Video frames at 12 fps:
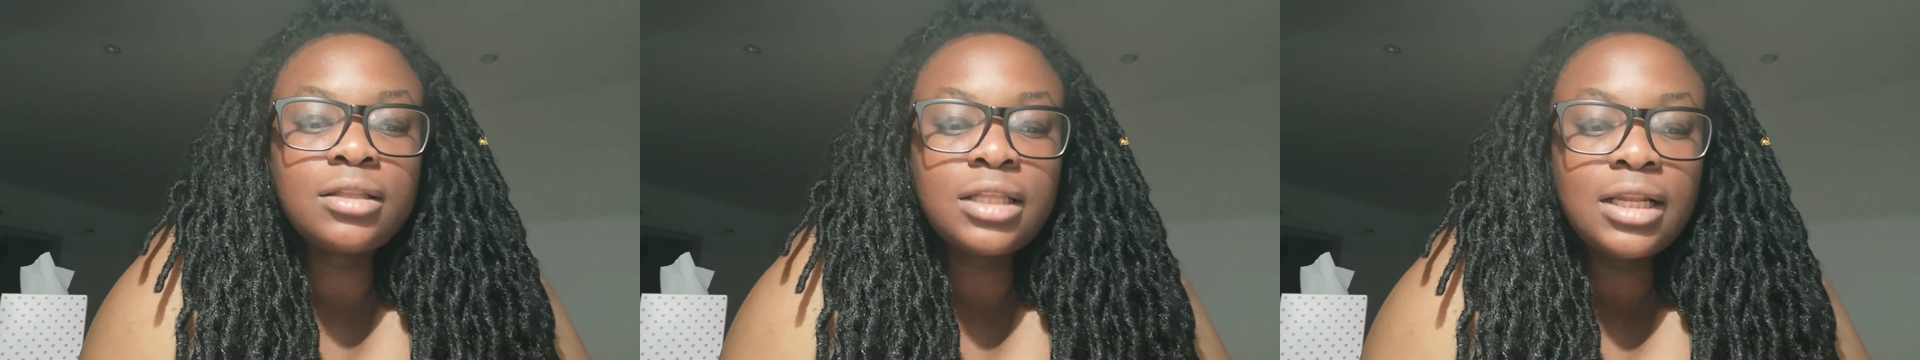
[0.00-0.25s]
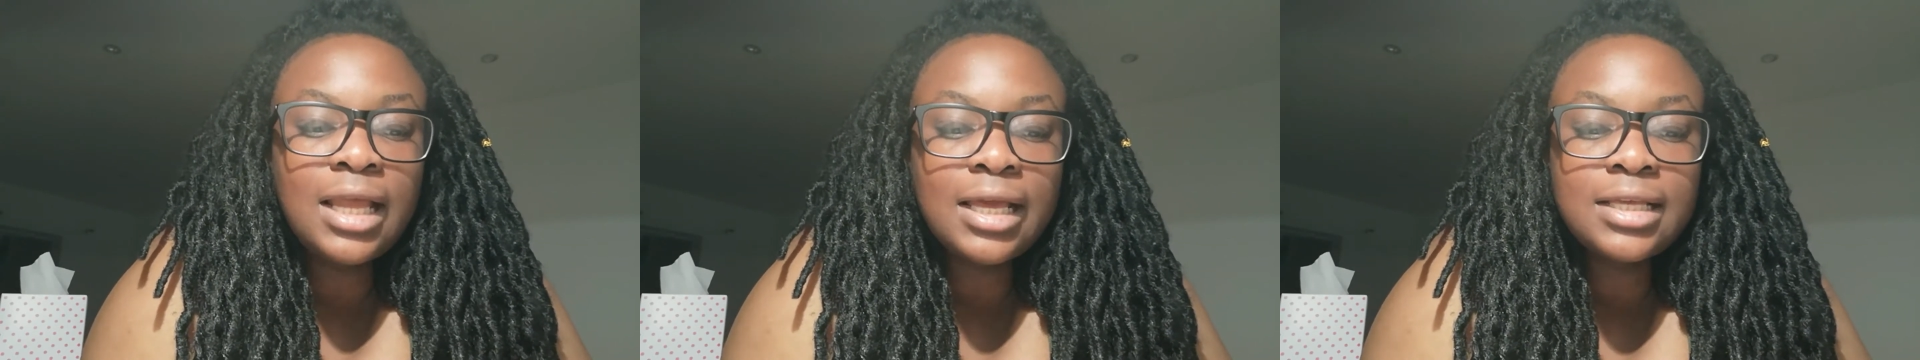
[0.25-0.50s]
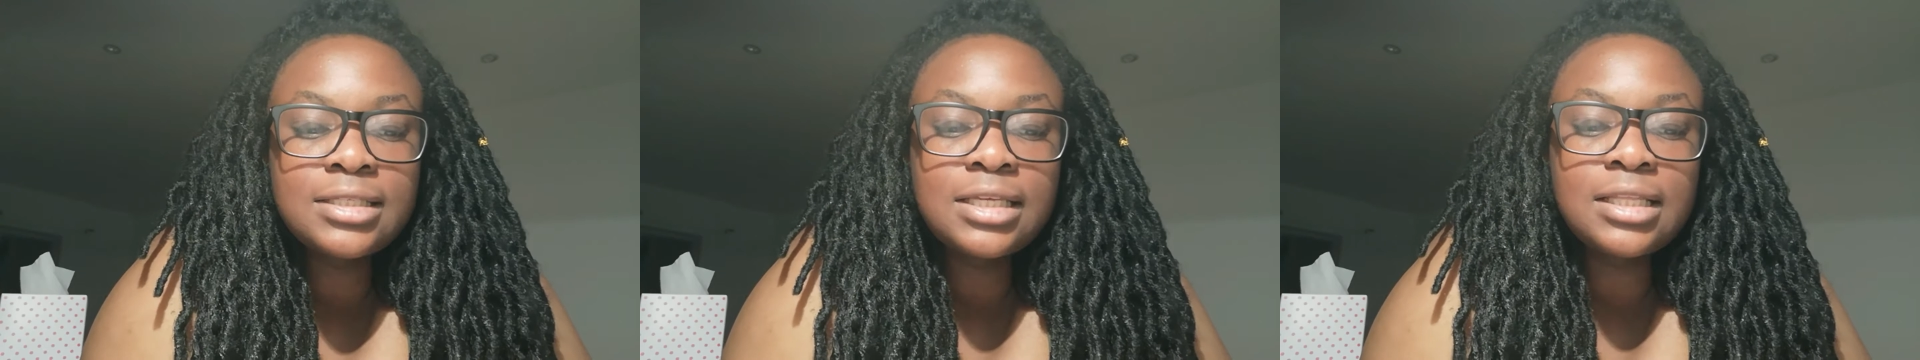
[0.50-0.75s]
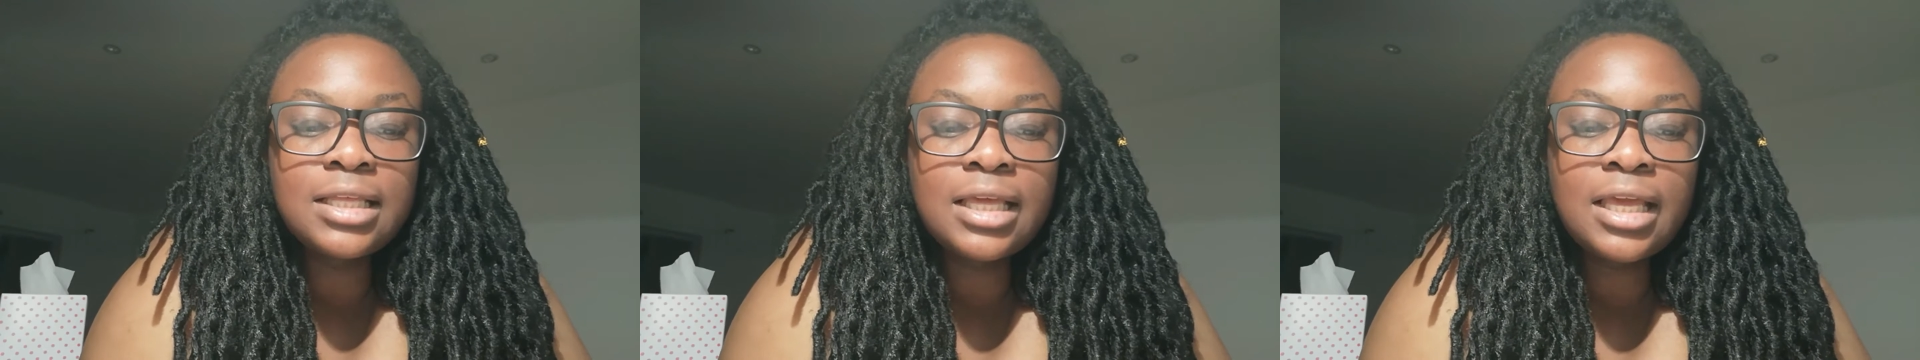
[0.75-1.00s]
the
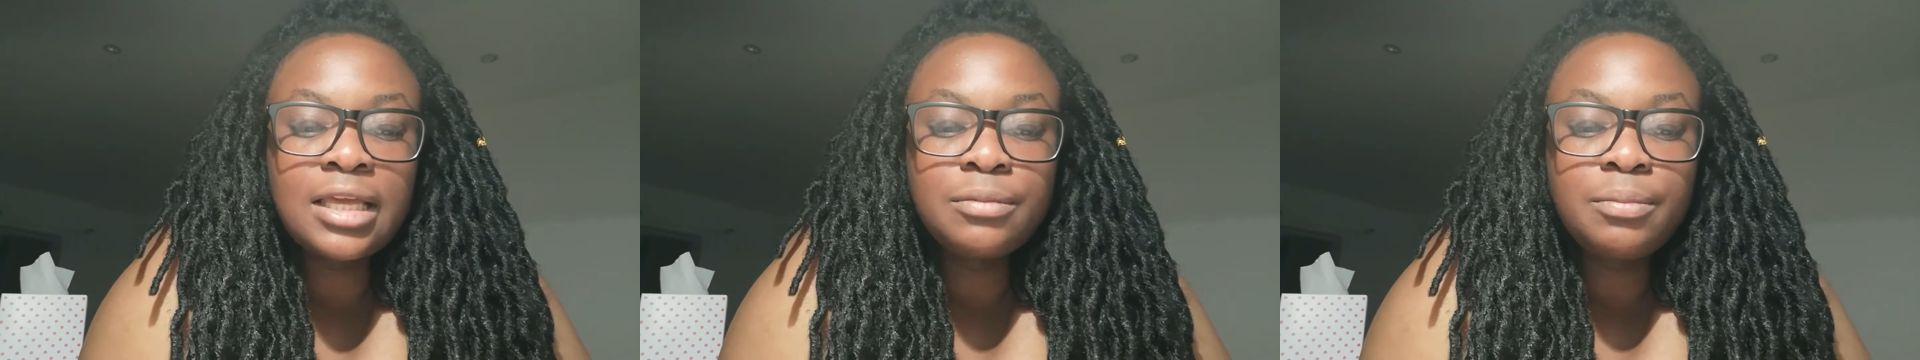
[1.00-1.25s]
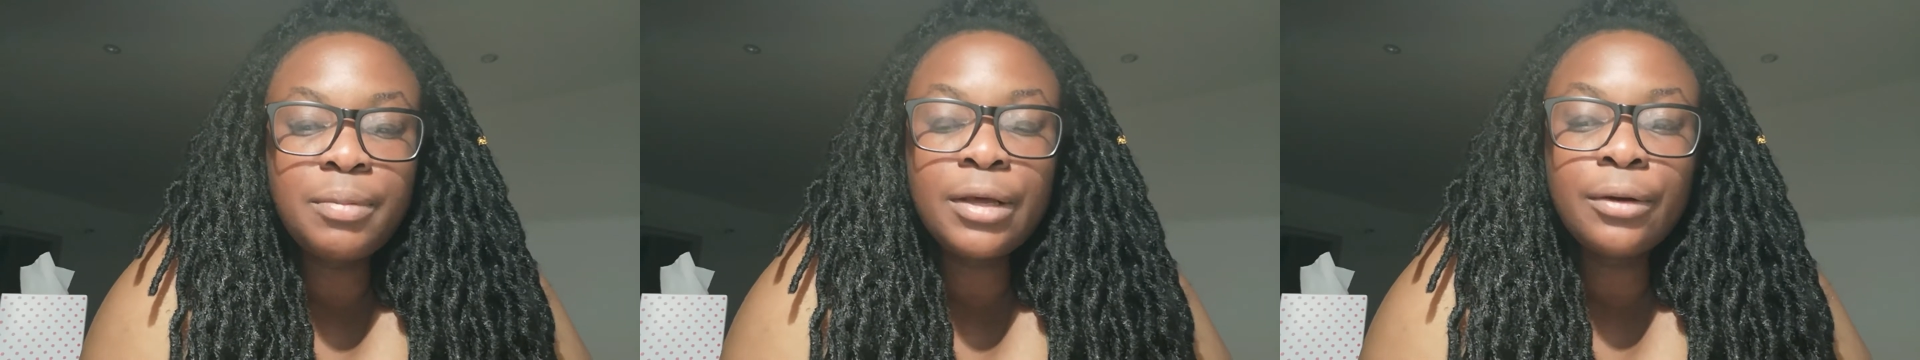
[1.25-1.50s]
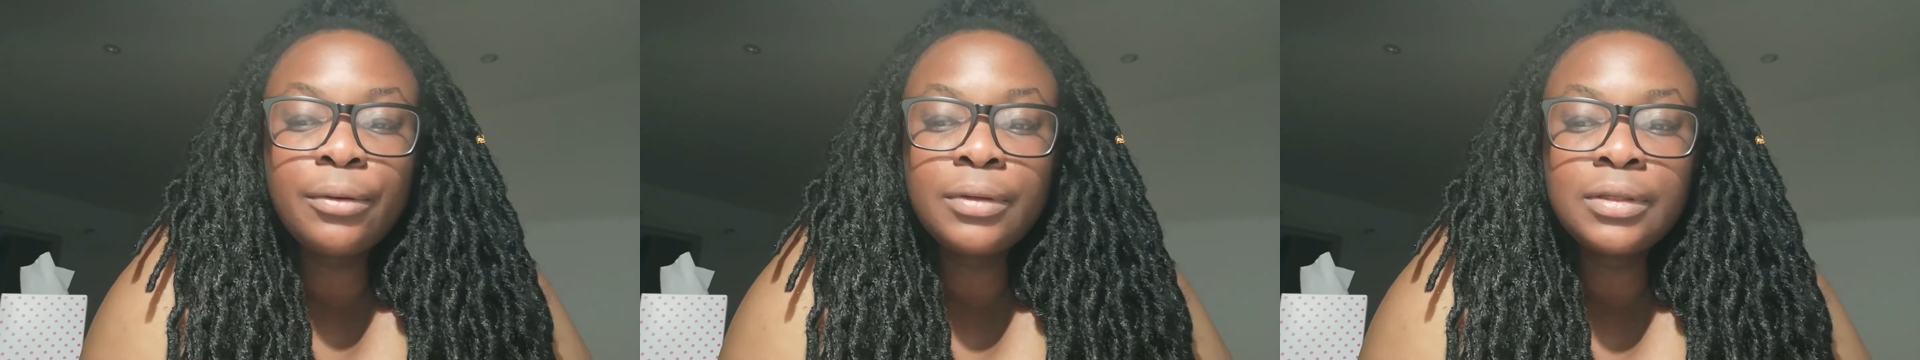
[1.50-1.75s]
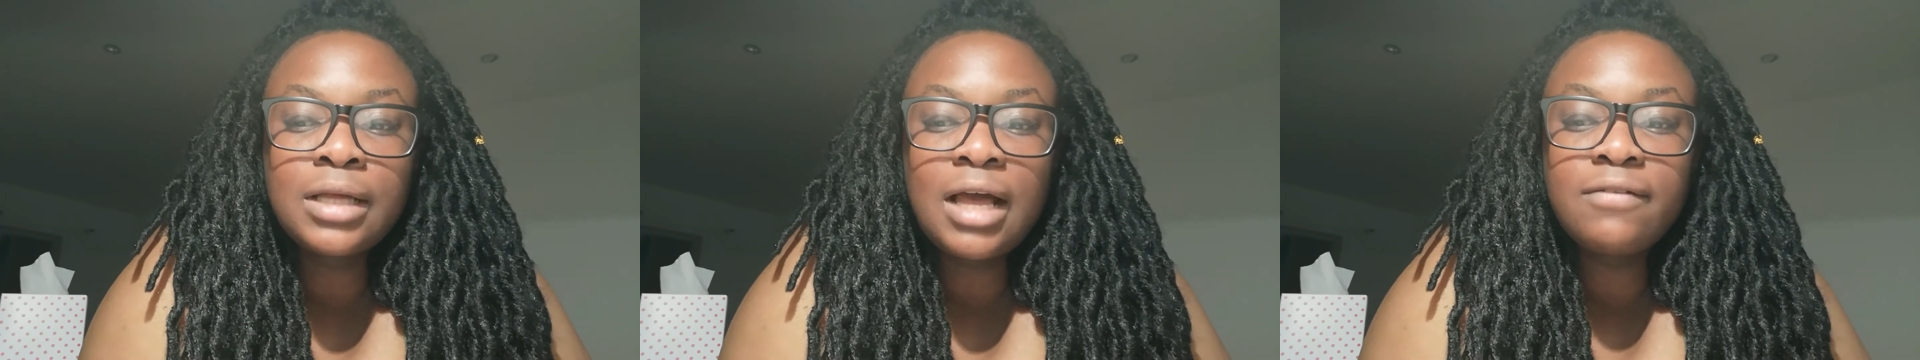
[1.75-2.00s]
legacy that he had built